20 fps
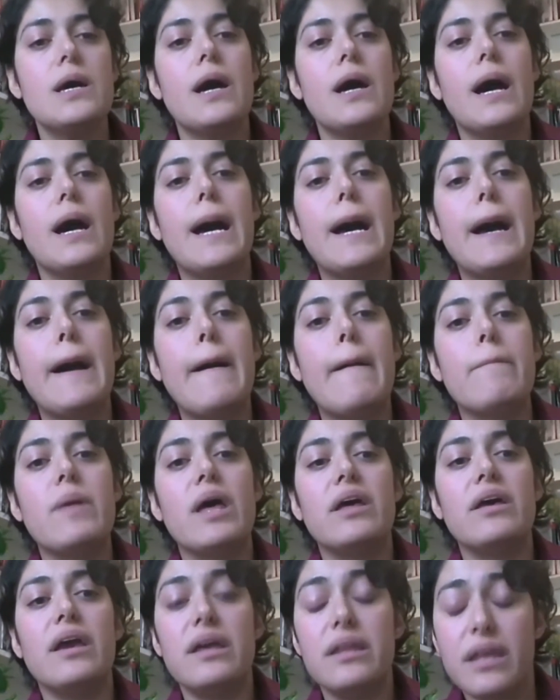
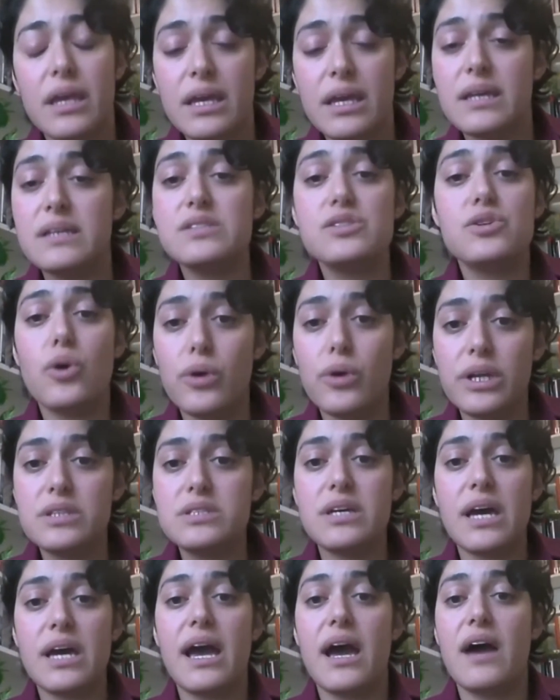it is going
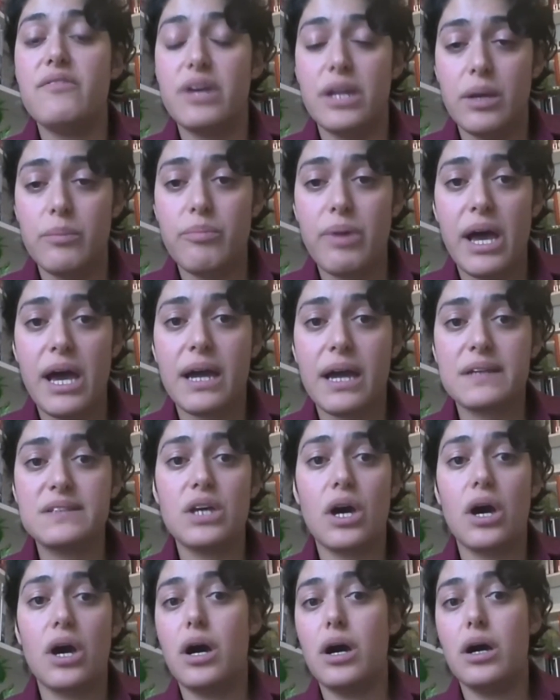to have an
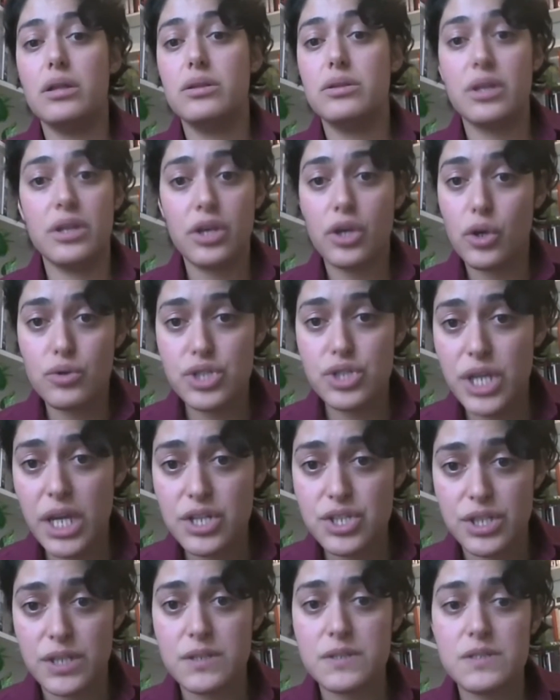impact on the
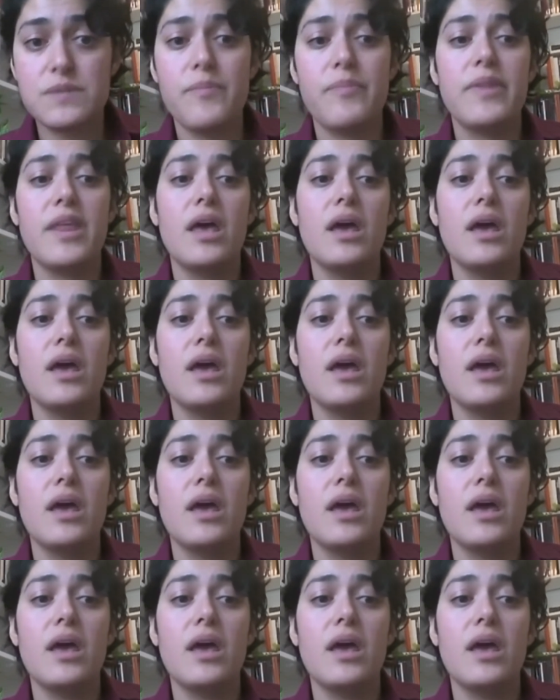negotiations.